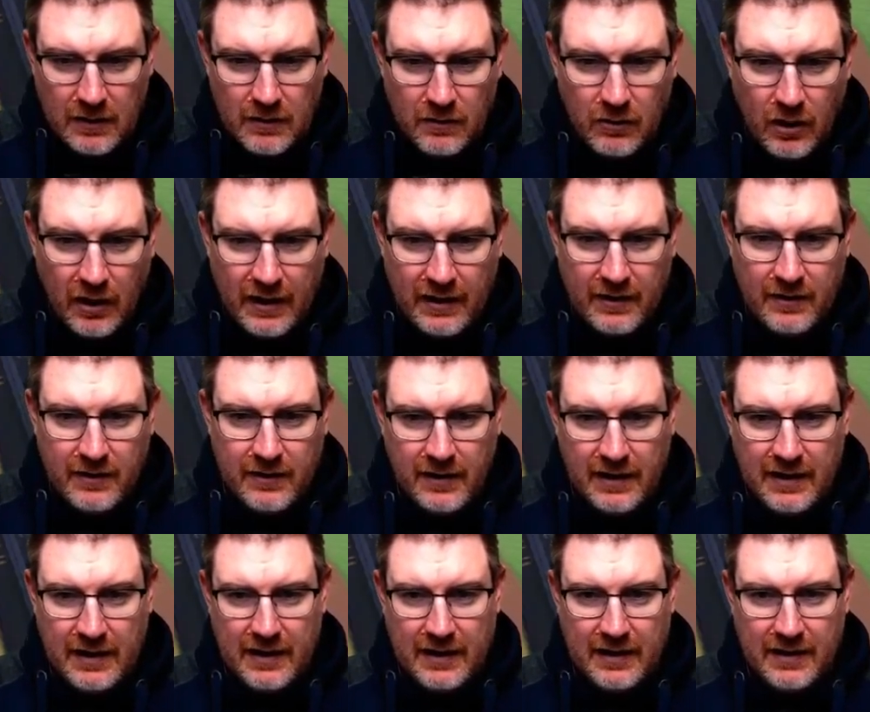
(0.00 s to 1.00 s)
like
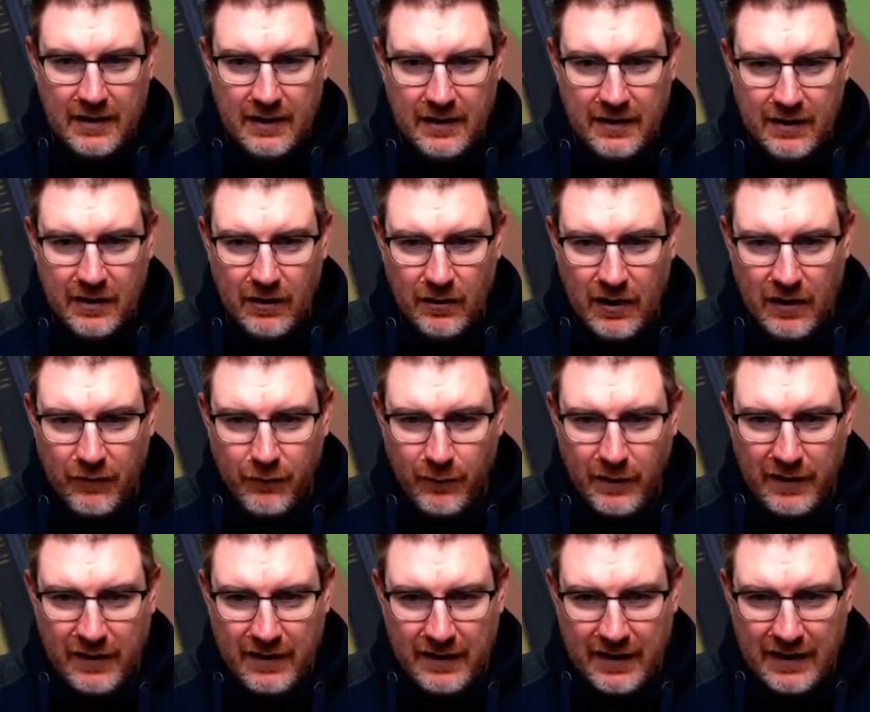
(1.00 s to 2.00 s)
uh, you know if
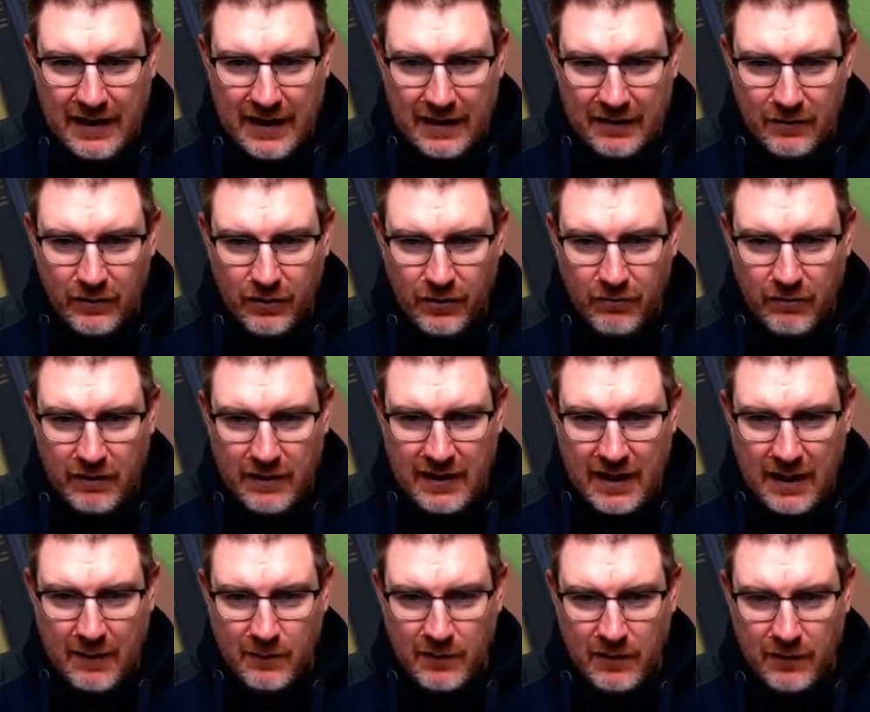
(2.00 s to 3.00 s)
we can get out to three
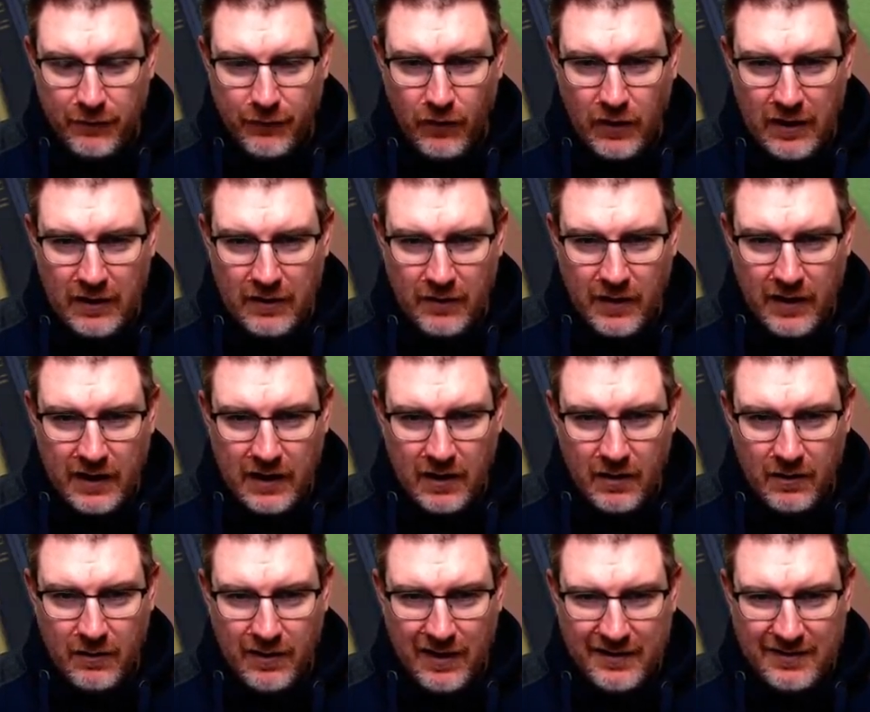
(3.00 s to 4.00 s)
games in front, they go.
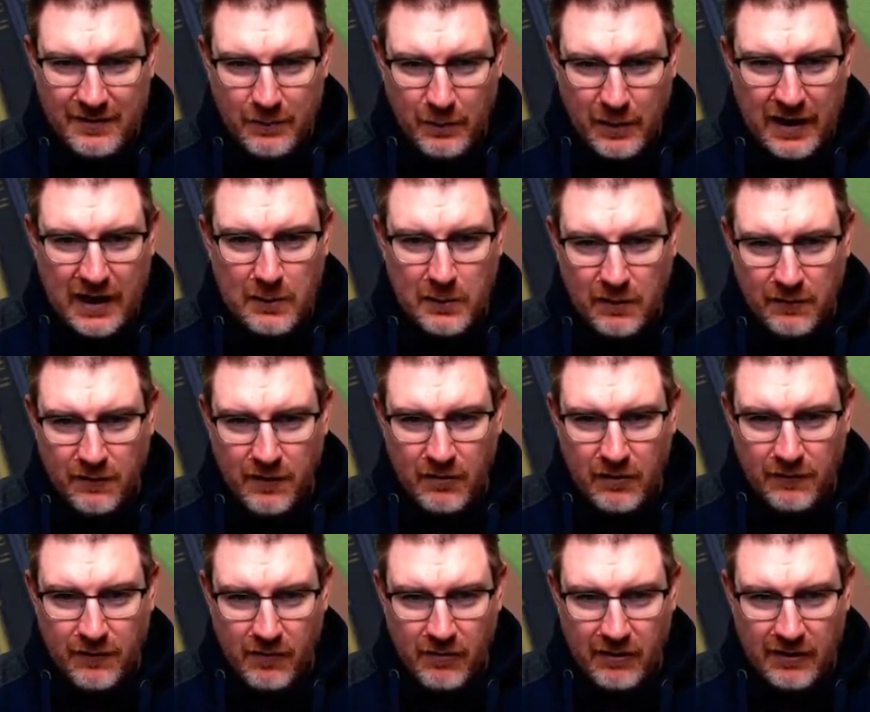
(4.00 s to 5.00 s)
This, we're going to be
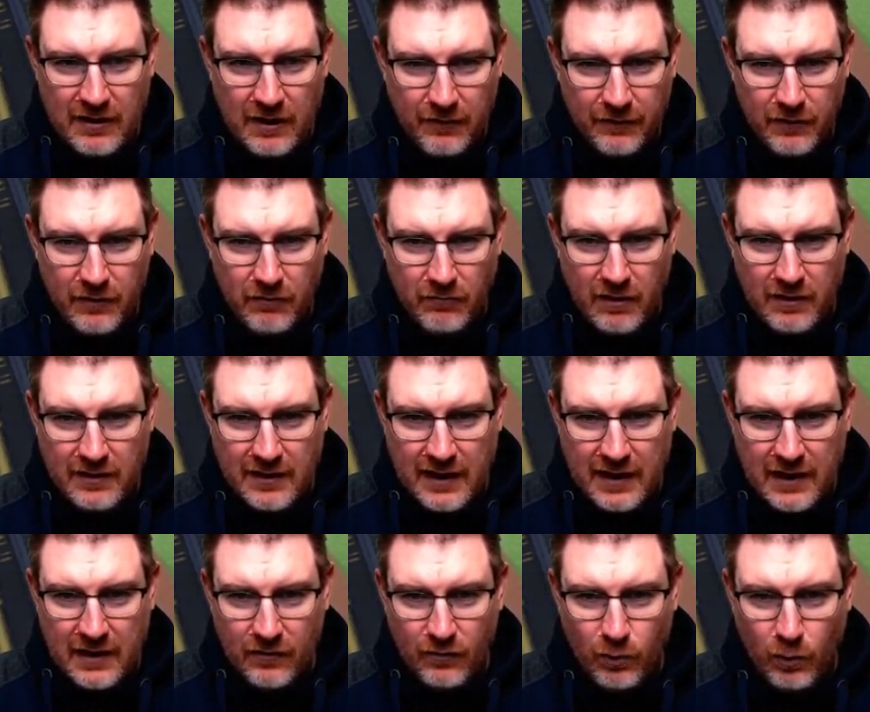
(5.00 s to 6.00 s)
very very tough to run
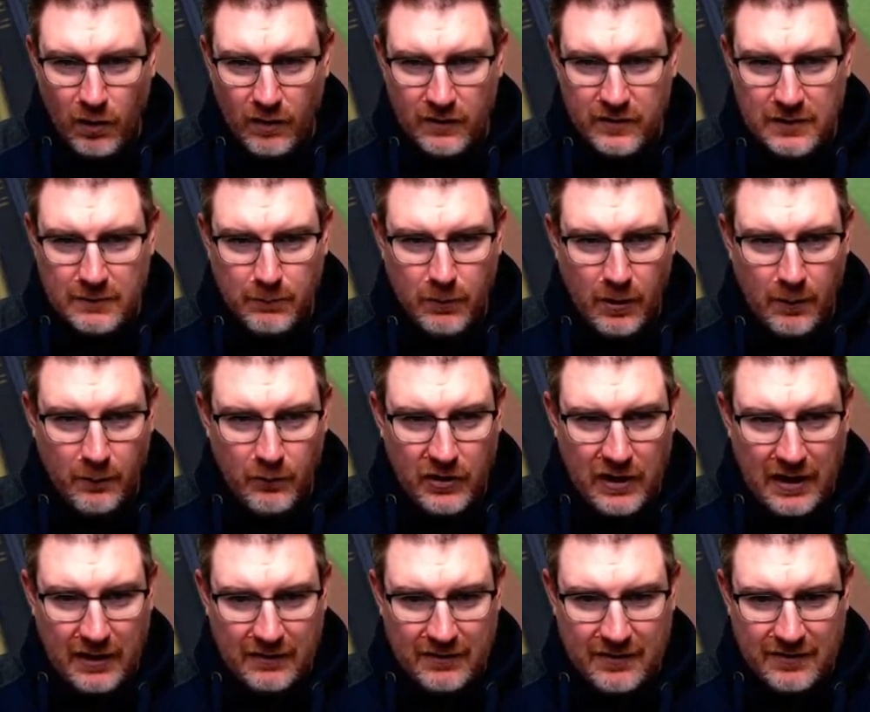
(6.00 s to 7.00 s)
down as Watson pops
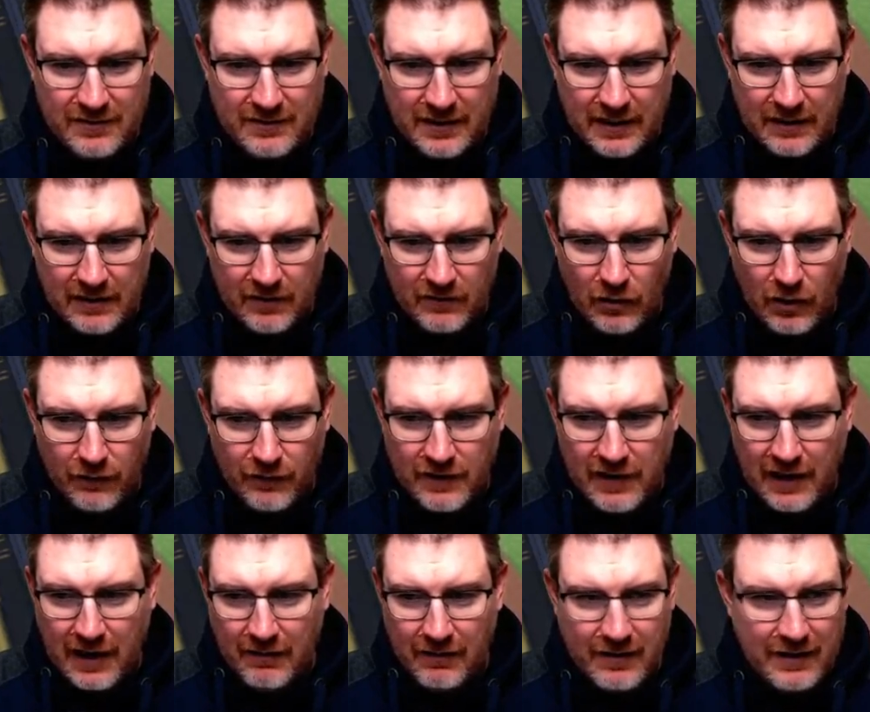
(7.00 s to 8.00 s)
out to start us off.
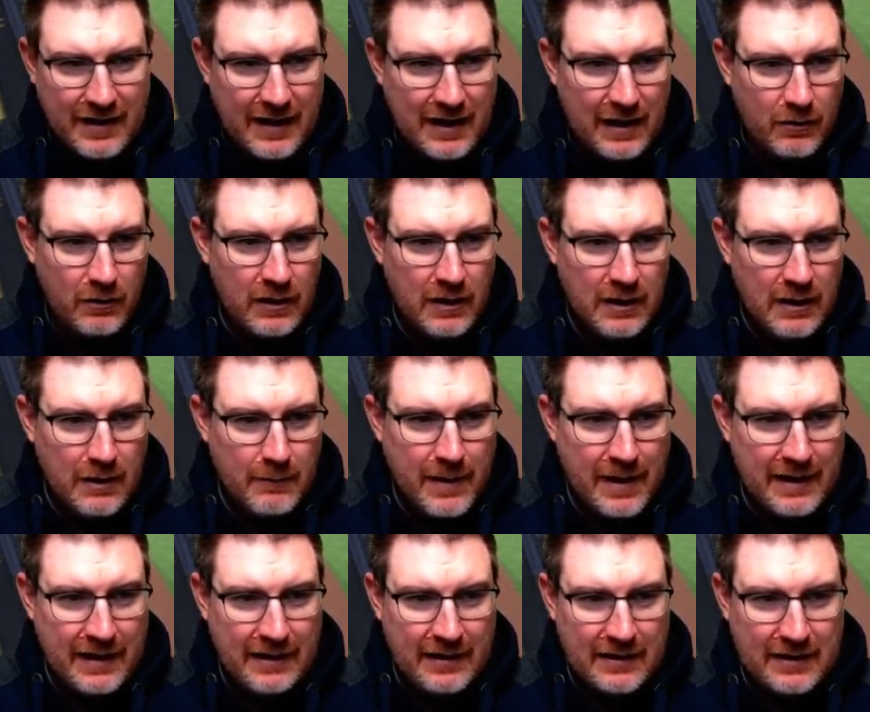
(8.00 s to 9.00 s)
Garland now
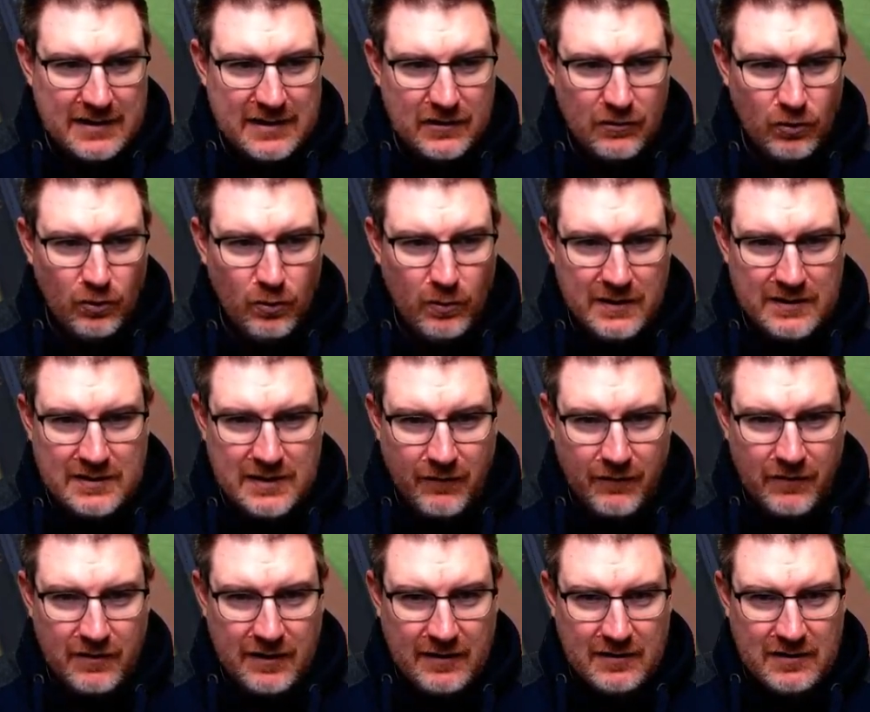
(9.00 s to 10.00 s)
batting
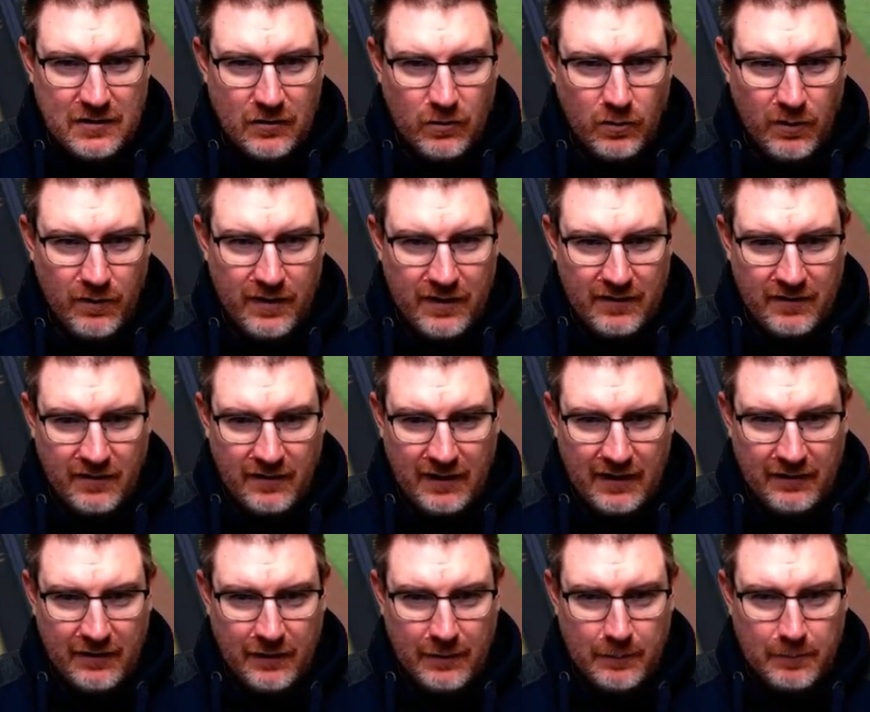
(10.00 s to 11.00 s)
272 this
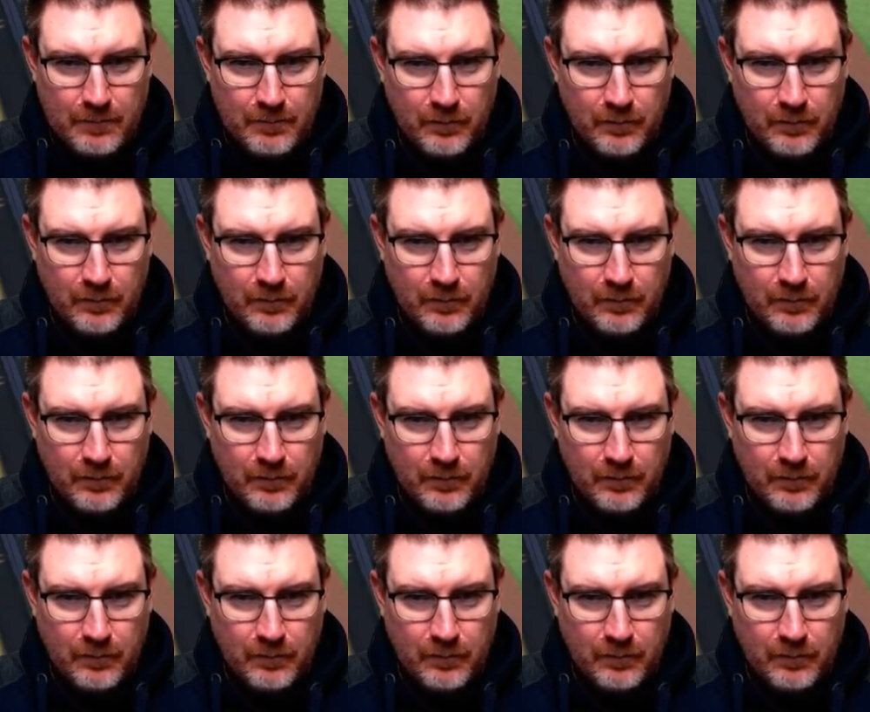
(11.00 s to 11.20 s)
season.